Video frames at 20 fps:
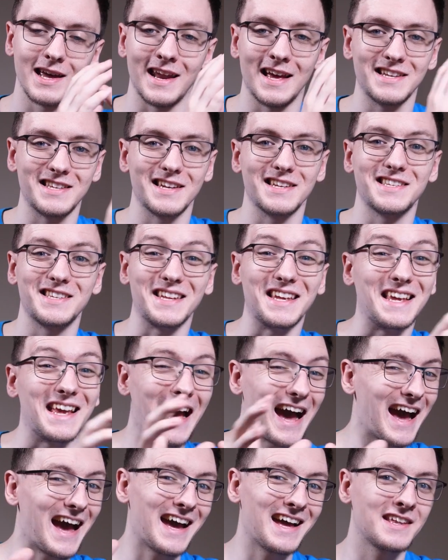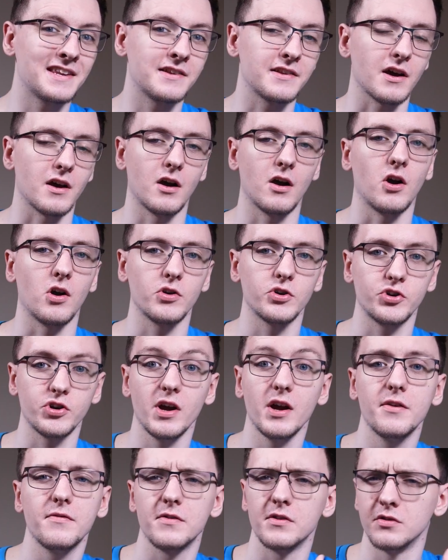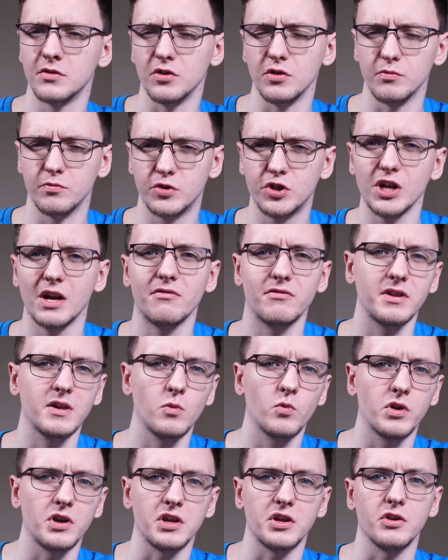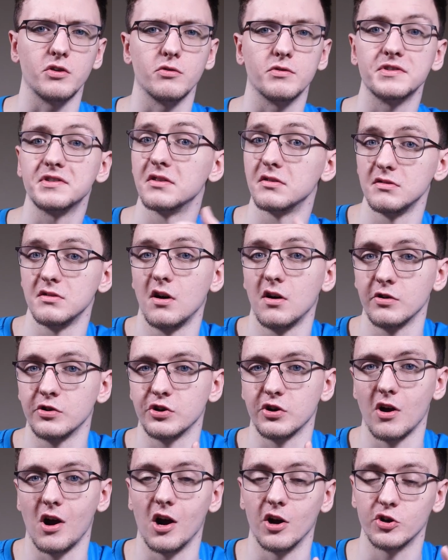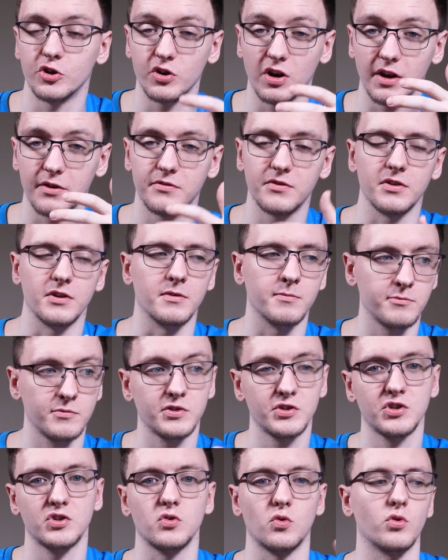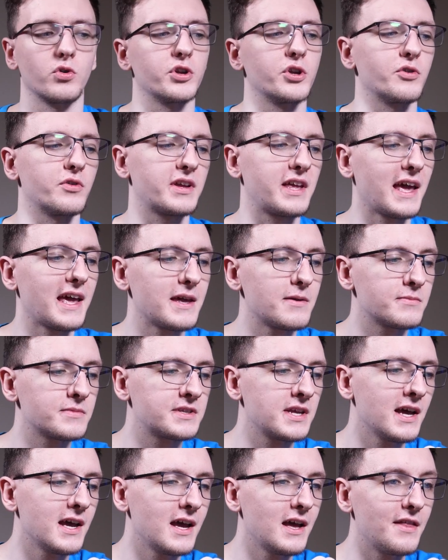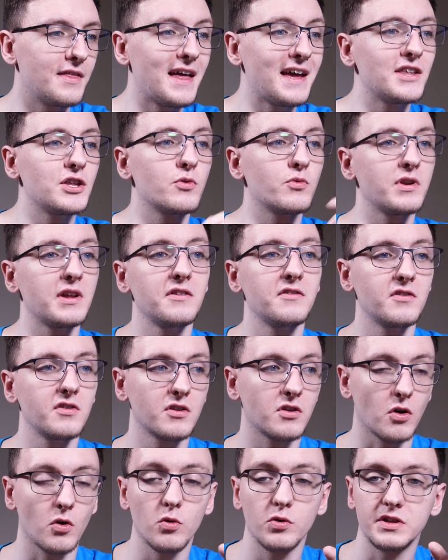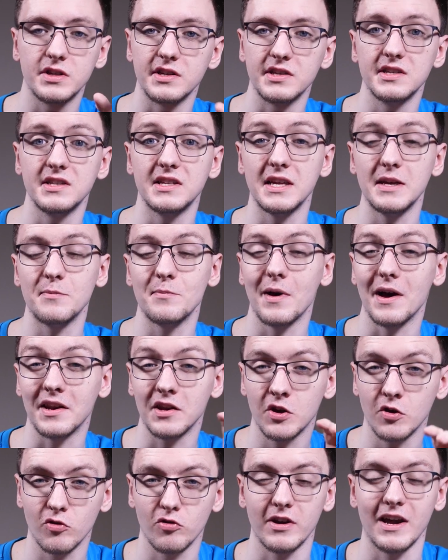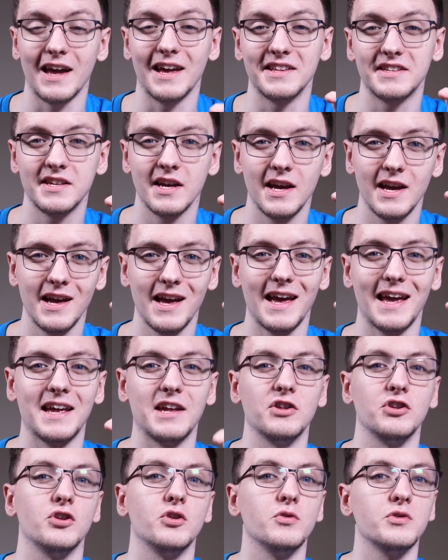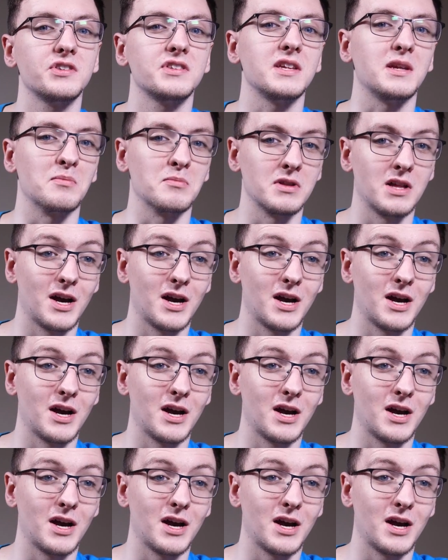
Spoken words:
an SSD and a hard drive, and you generally want to use the larger hard drive to store your games, then you'll need to go to Steam and create a new Steam